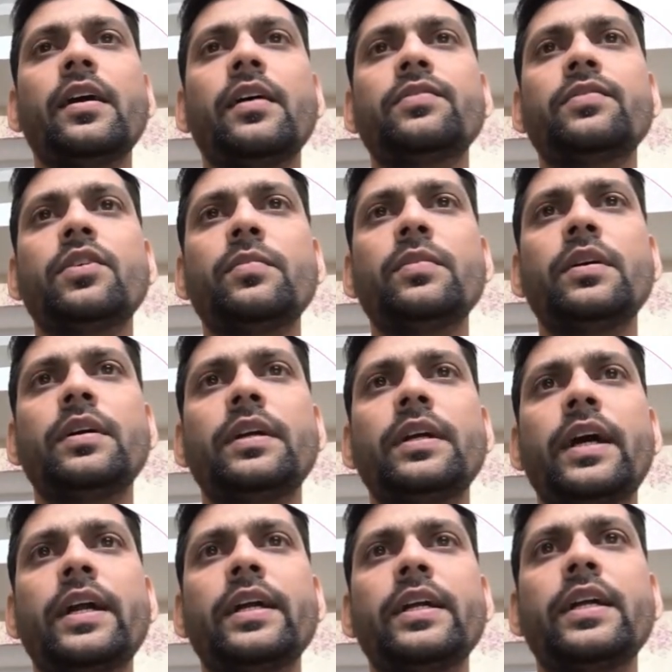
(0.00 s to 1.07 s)
from
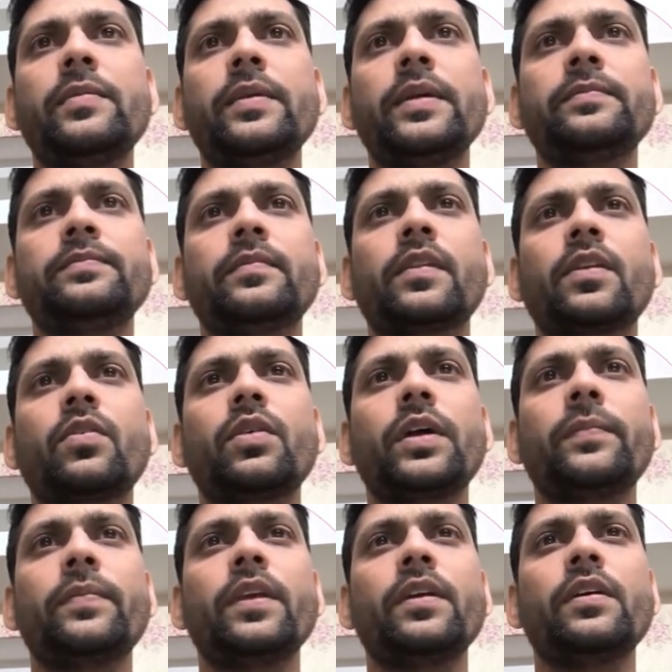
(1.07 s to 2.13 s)
target DB. Okay.
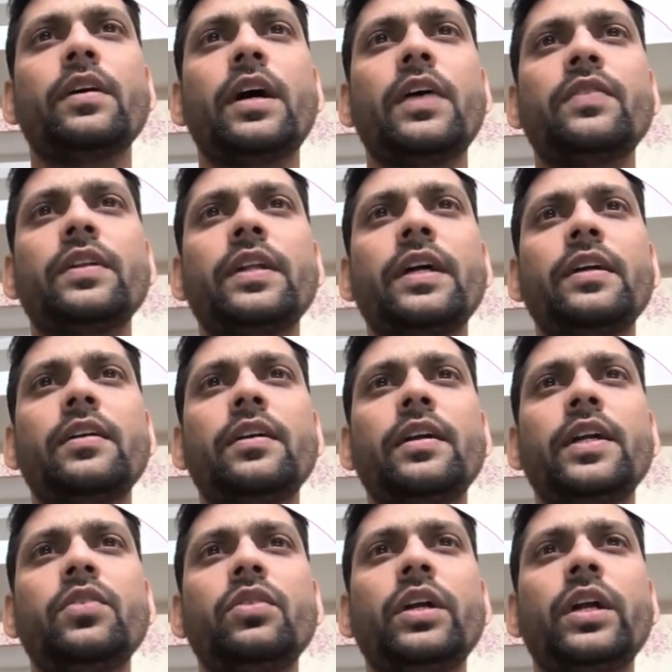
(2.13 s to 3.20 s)
After that, need
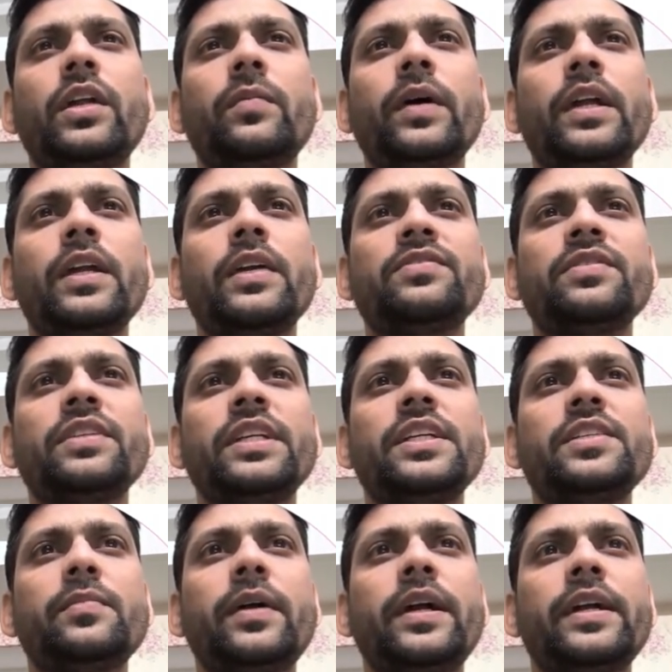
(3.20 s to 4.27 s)
to determine if
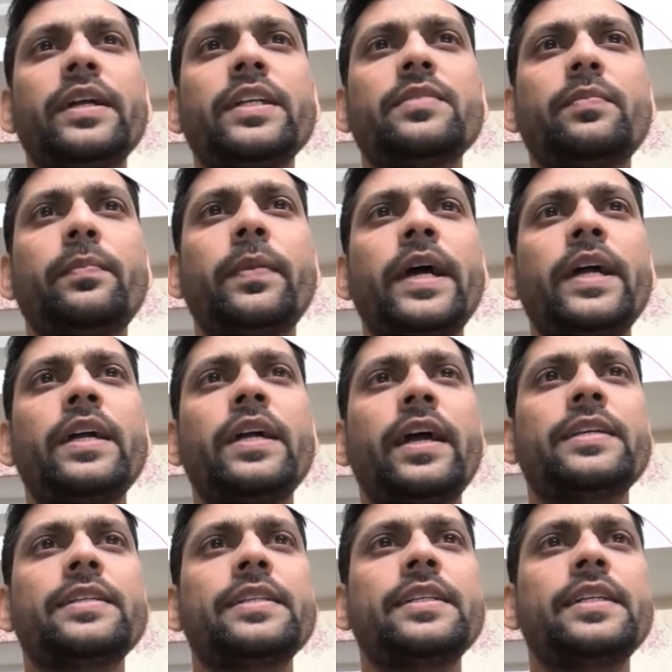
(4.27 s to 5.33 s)
each matrix met,
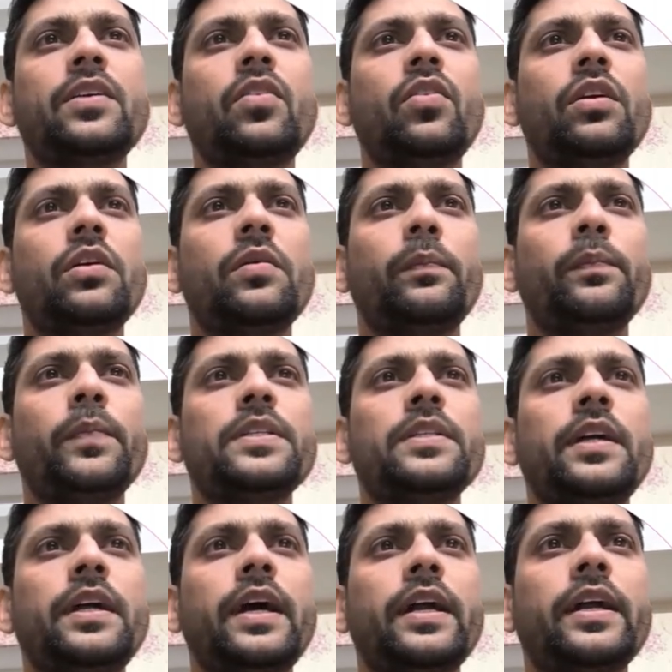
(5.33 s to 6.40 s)
exceed or miss the
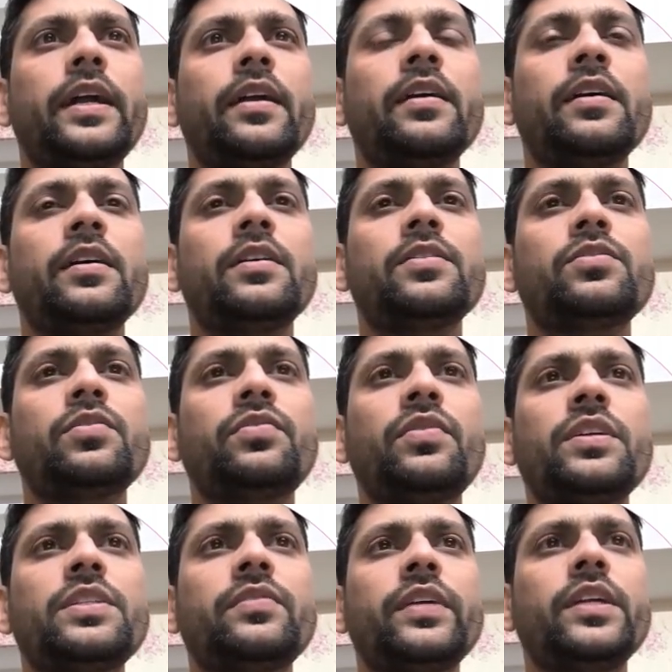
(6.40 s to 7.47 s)
target. So
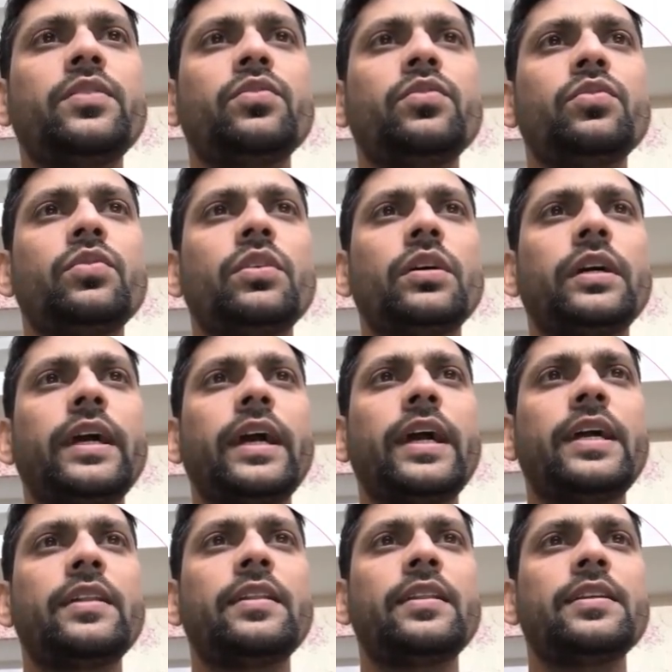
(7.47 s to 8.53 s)
first we need to get
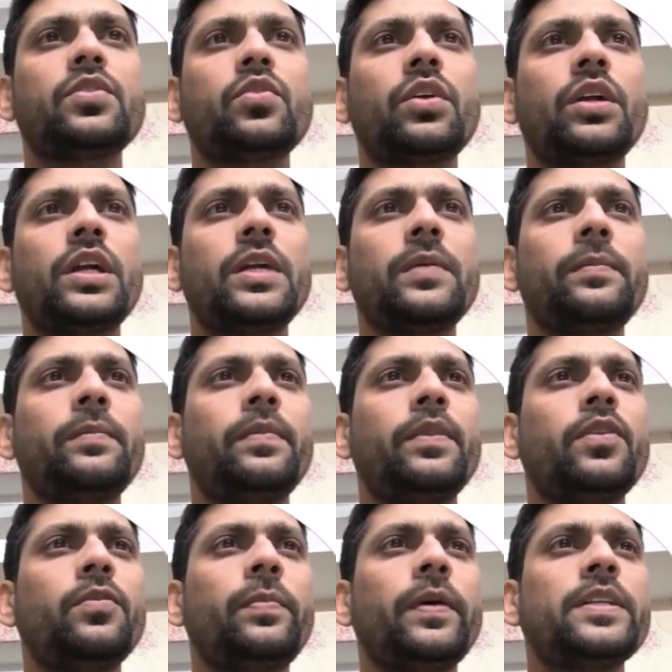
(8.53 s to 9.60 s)
this total trip,
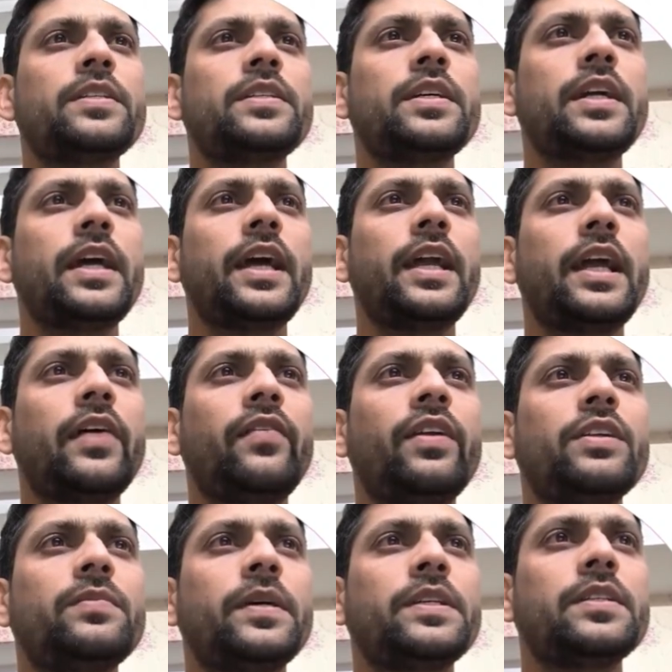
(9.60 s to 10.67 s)
new passenger and
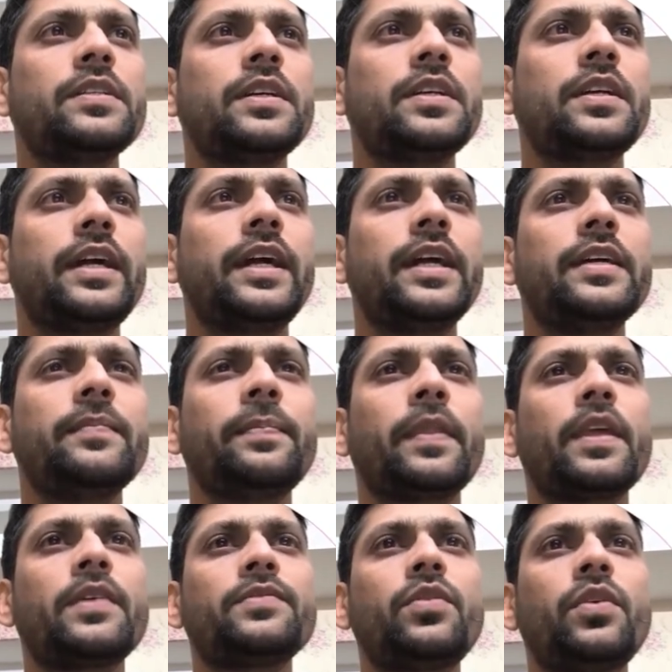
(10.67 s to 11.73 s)
average passenger rating
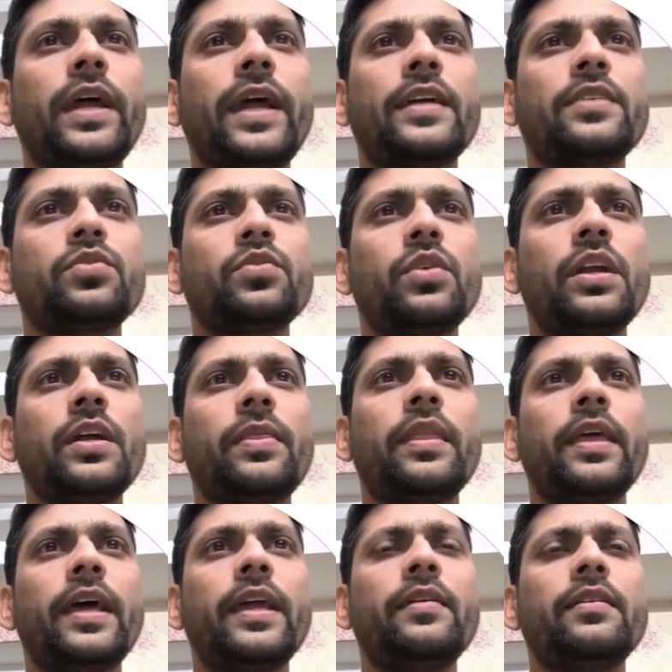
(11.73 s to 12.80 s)
for actual,
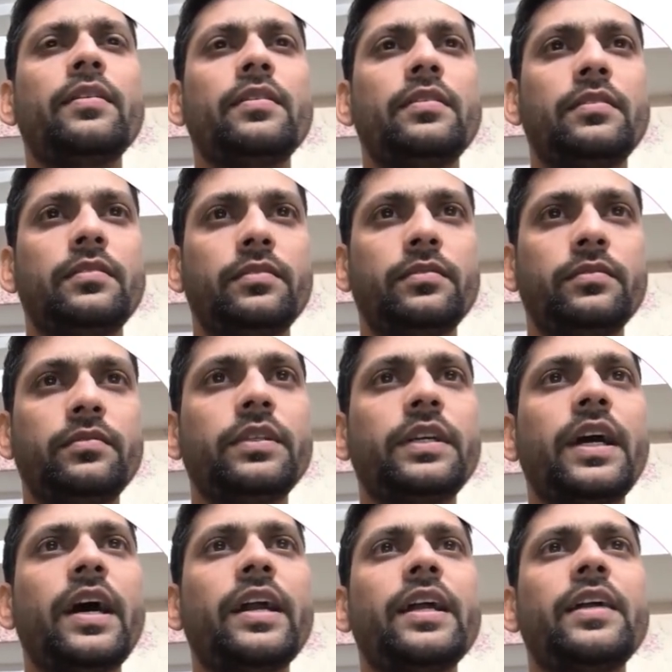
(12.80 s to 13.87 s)
then
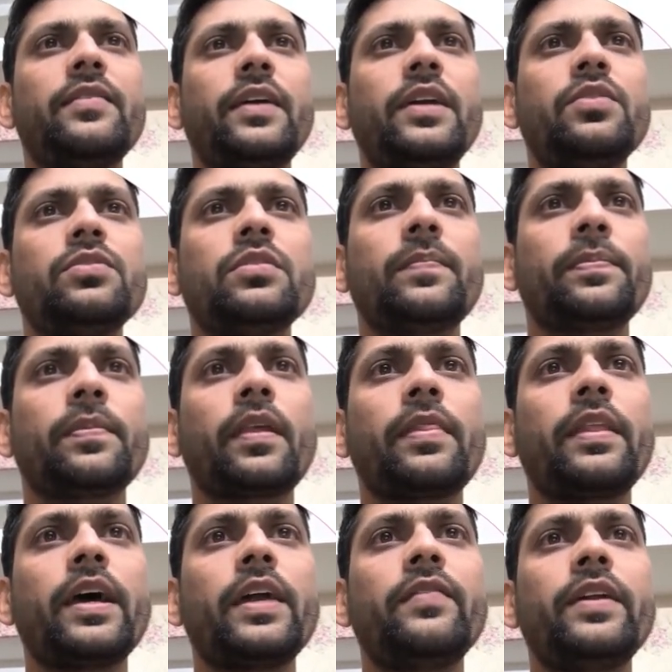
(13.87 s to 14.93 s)
target values.
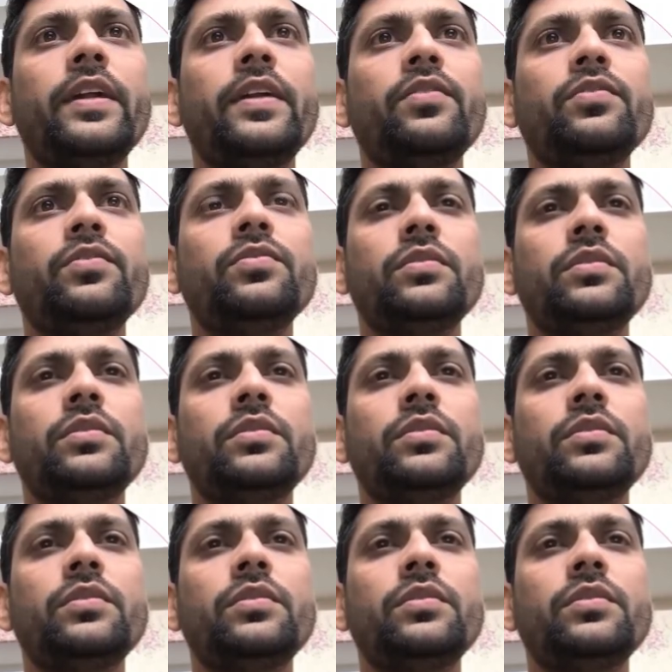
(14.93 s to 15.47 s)
Then we need to